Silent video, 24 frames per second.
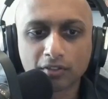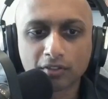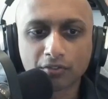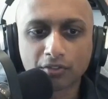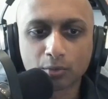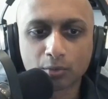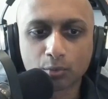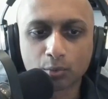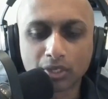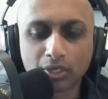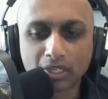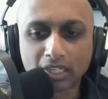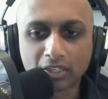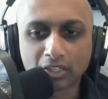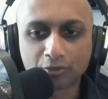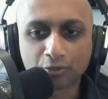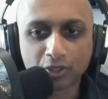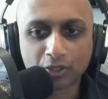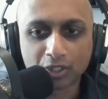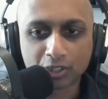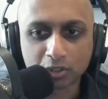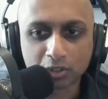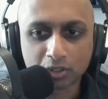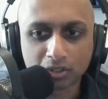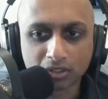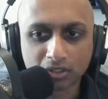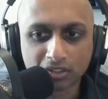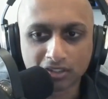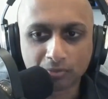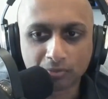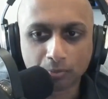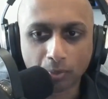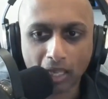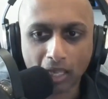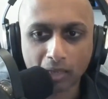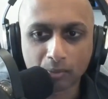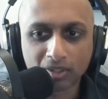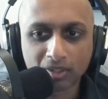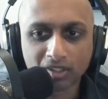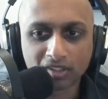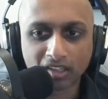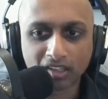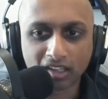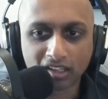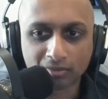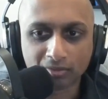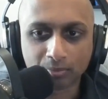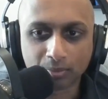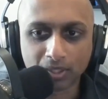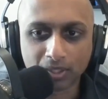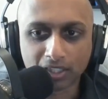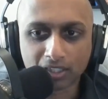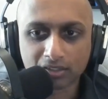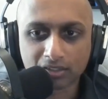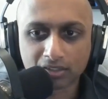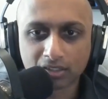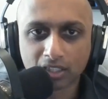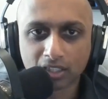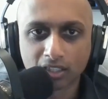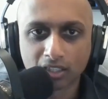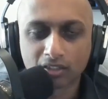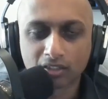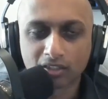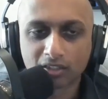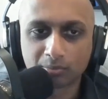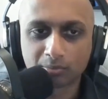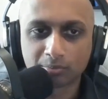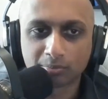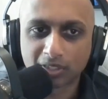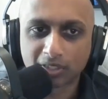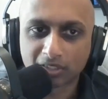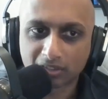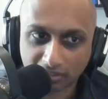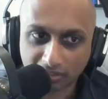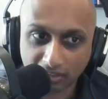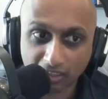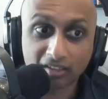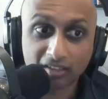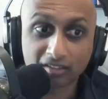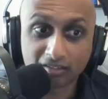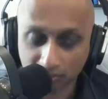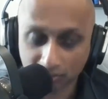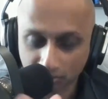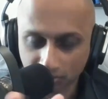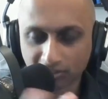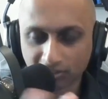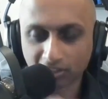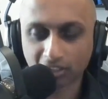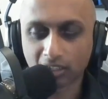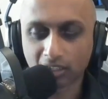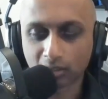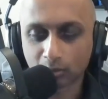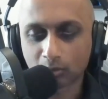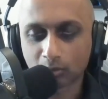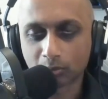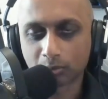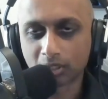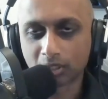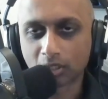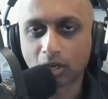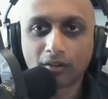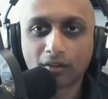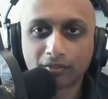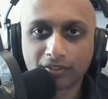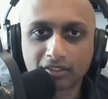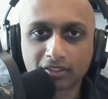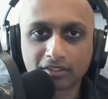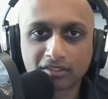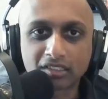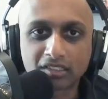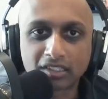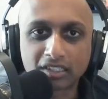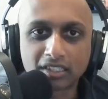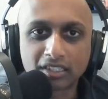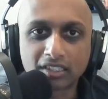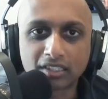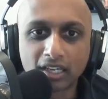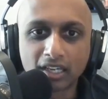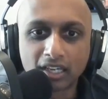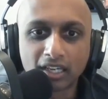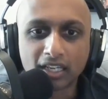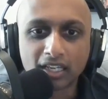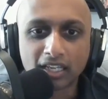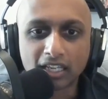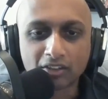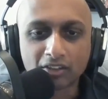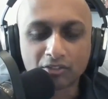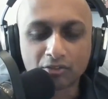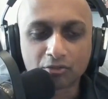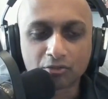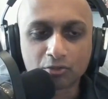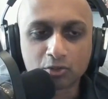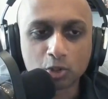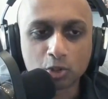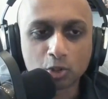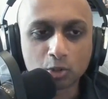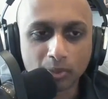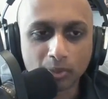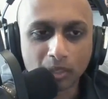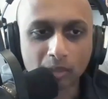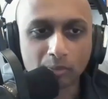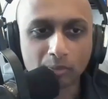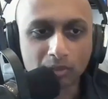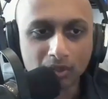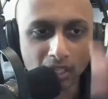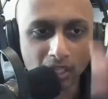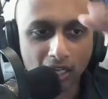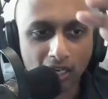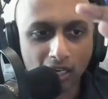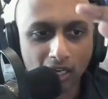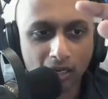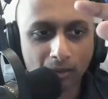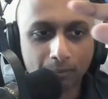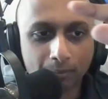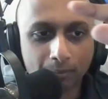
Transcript: of the really frictionless payments aspect, the best case you're saying would be obviously if 2 people are